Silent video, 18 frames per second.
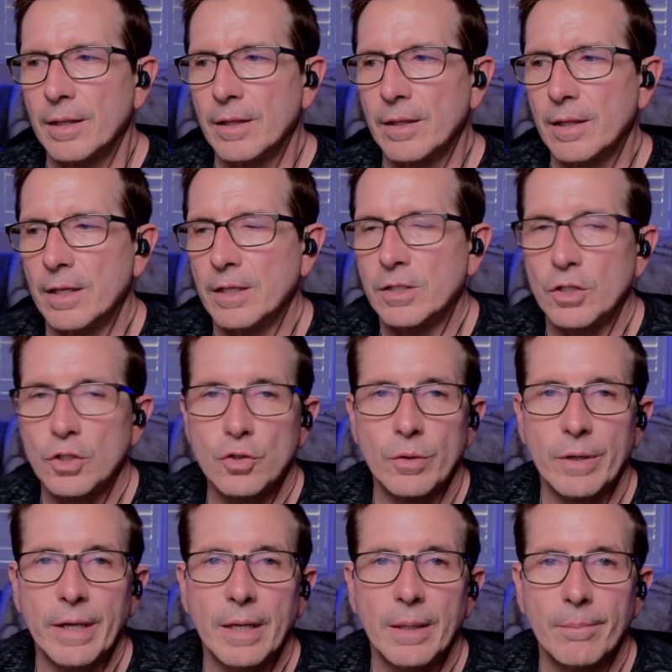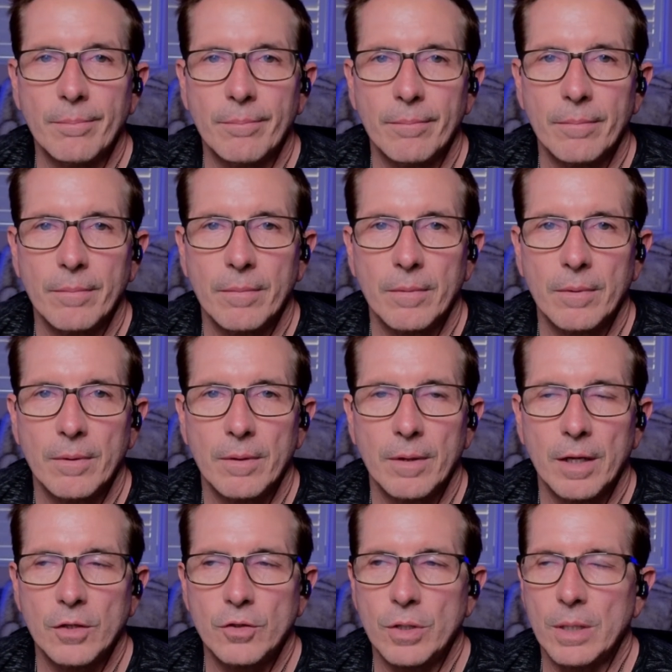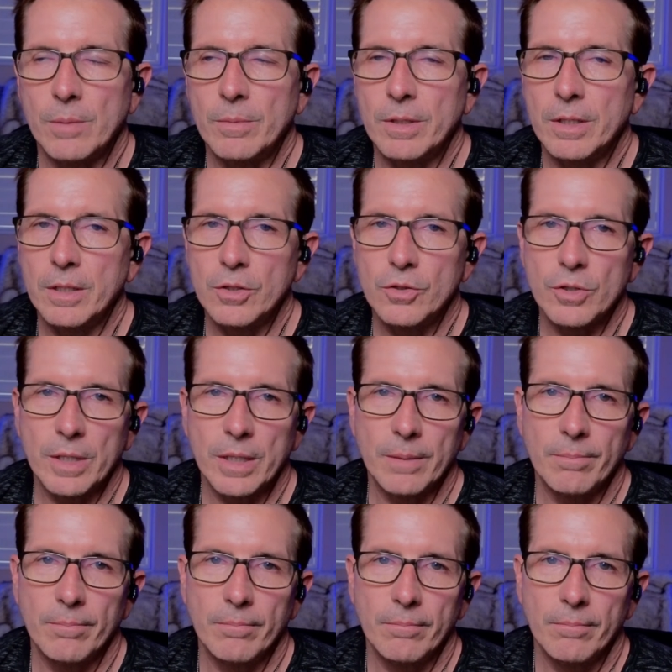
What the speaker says: It's a dream within a dream.